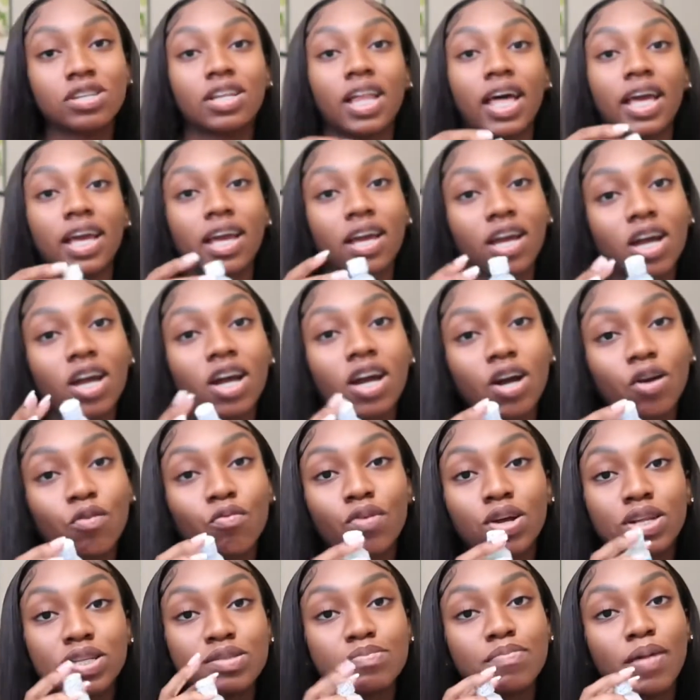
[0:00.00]
like
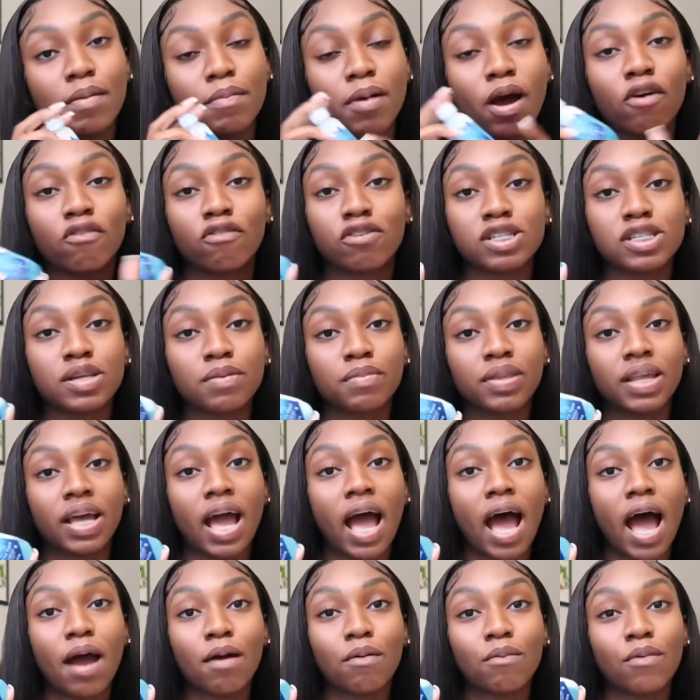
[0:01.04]
rinse my mouth or something.
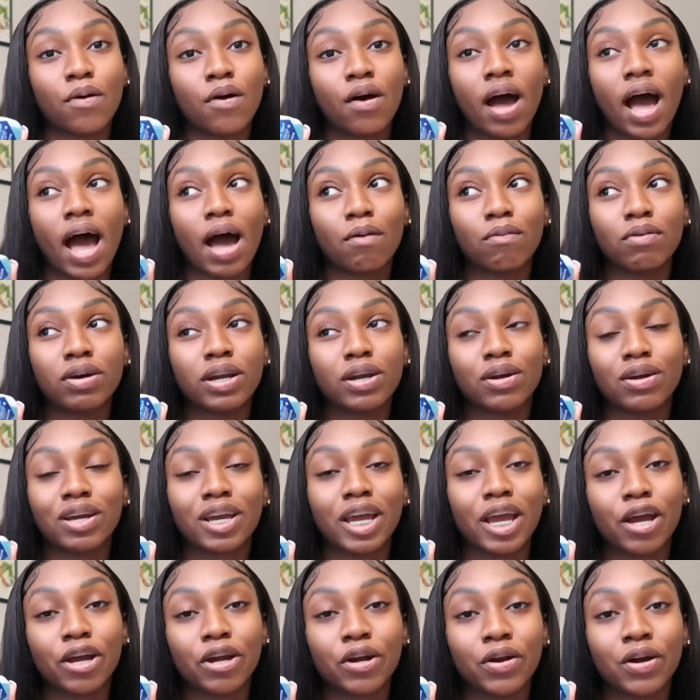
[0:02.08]
I wouldn't
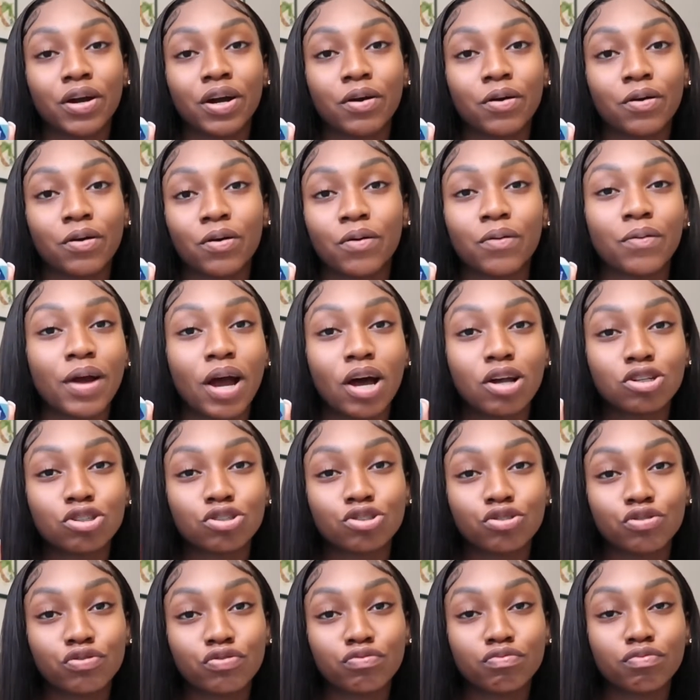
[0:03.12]
carry around a
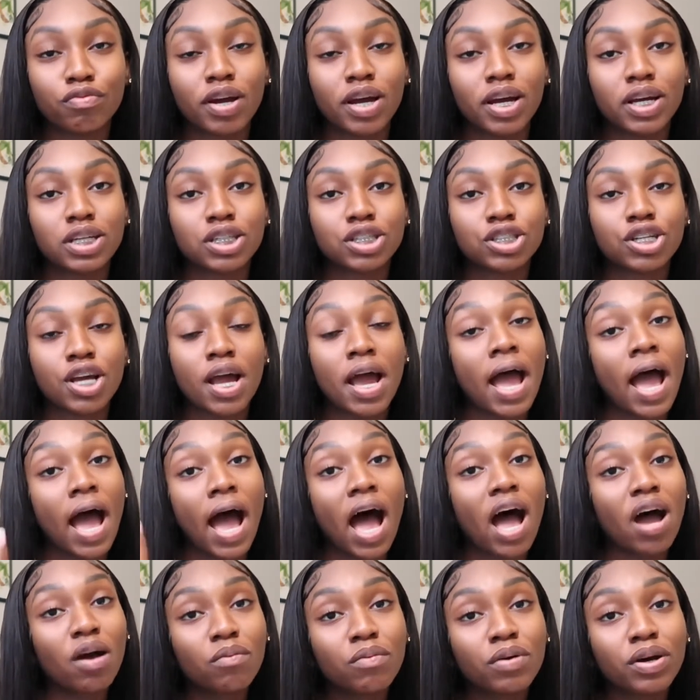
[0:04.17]
toothbrush.
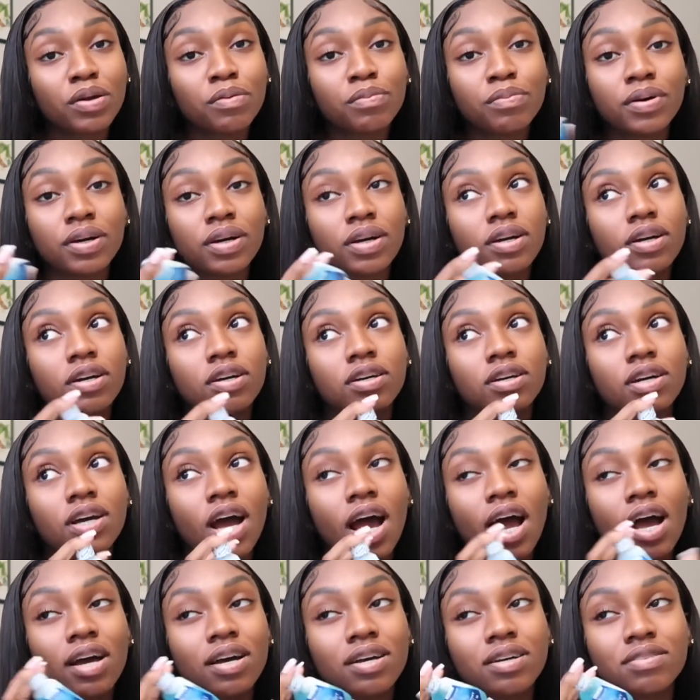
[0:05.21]
I would, but
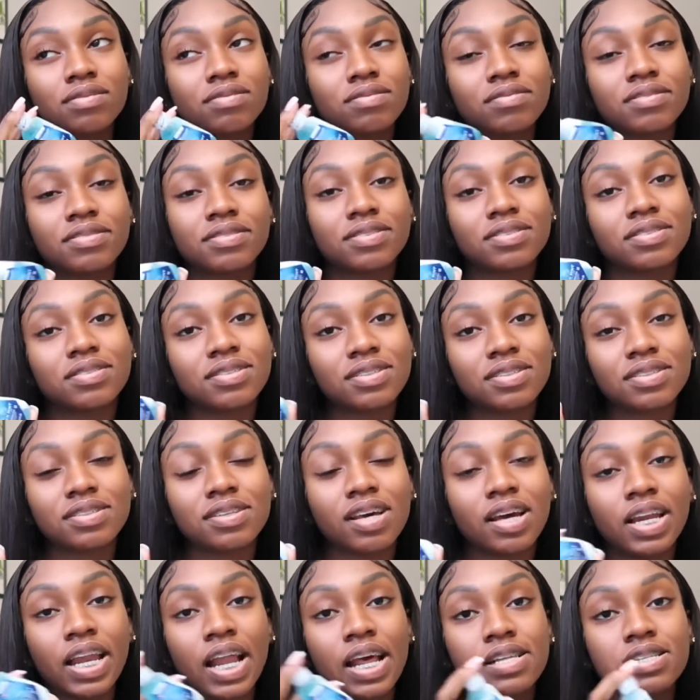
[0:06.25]
it's
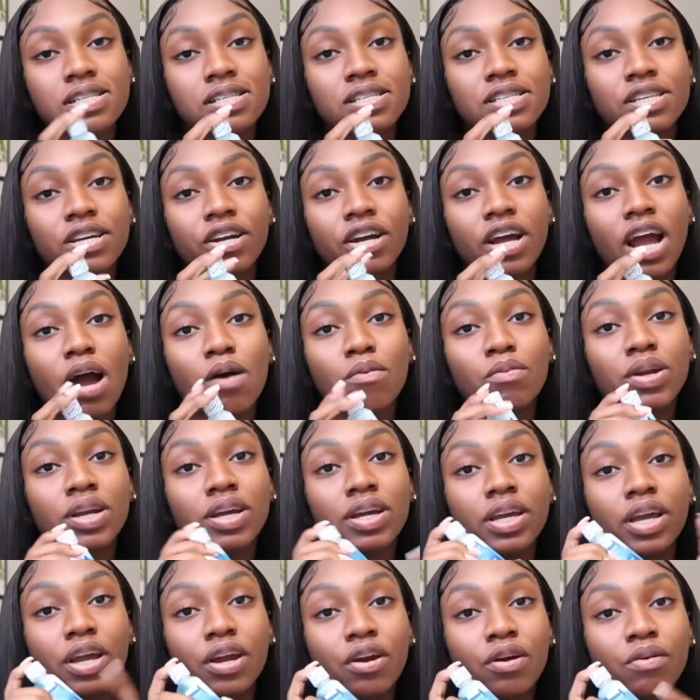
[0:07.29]
unnecessary. I
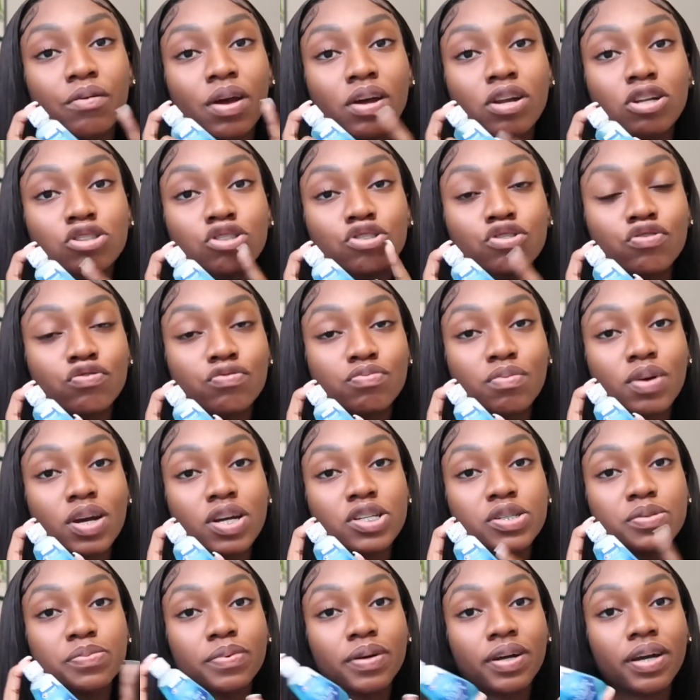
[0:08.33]
wouldn't carry around a
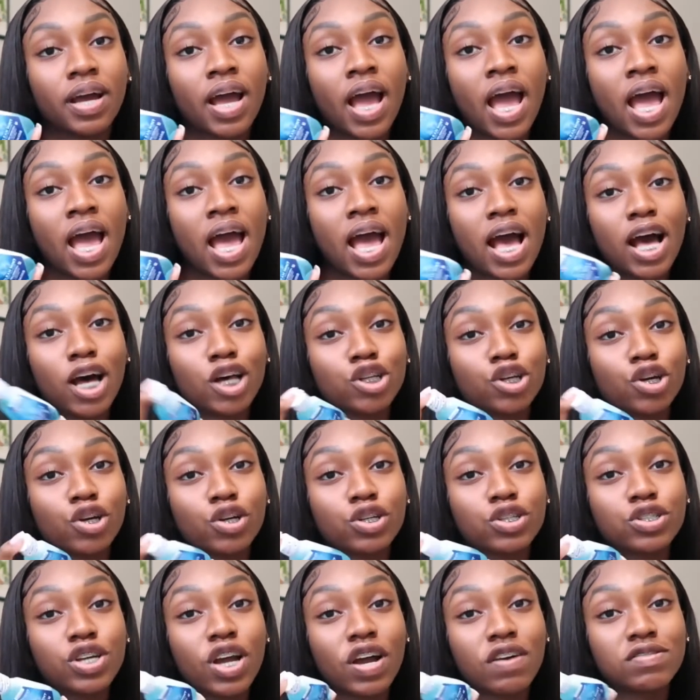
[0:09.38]
toothbrush, but as long
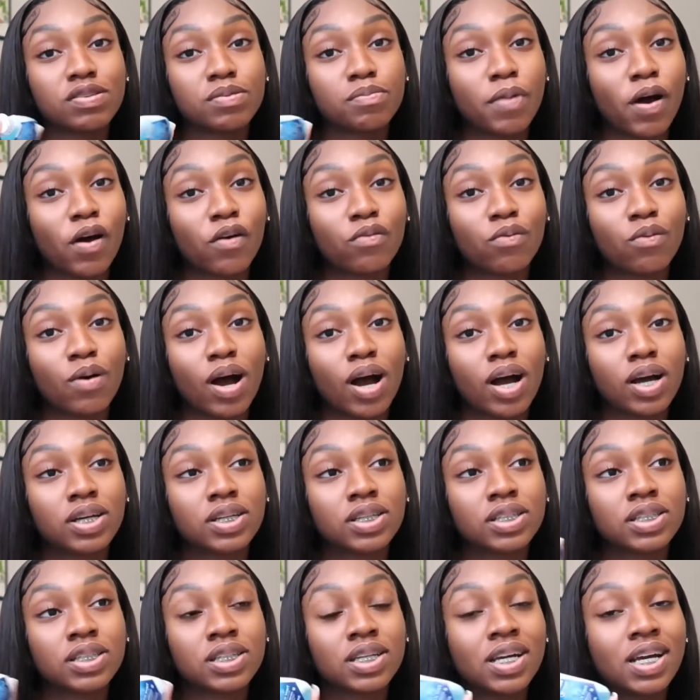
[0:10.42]
as you have some
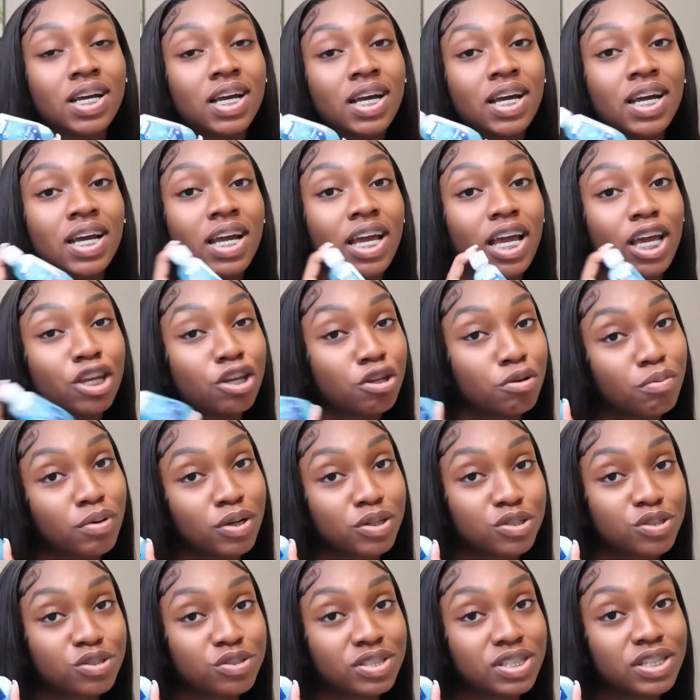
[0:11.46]
mouthwash and you
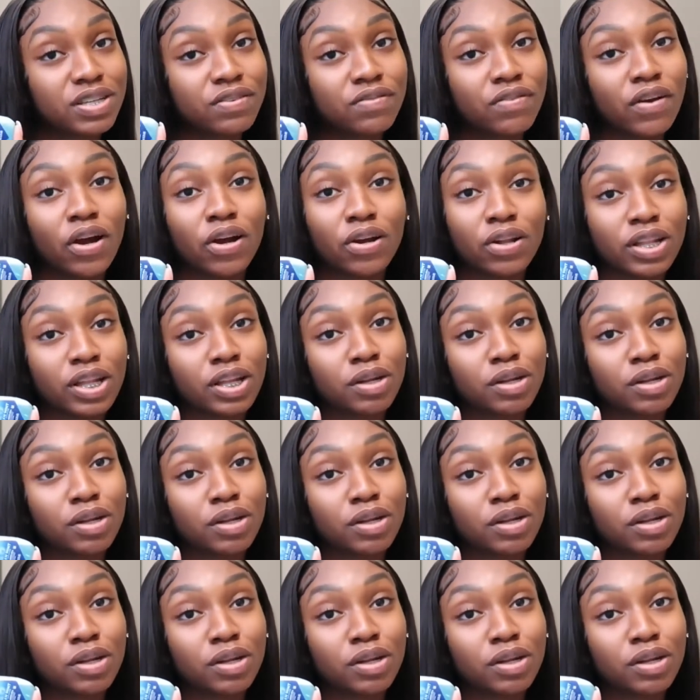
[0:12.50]
brush your teeth early in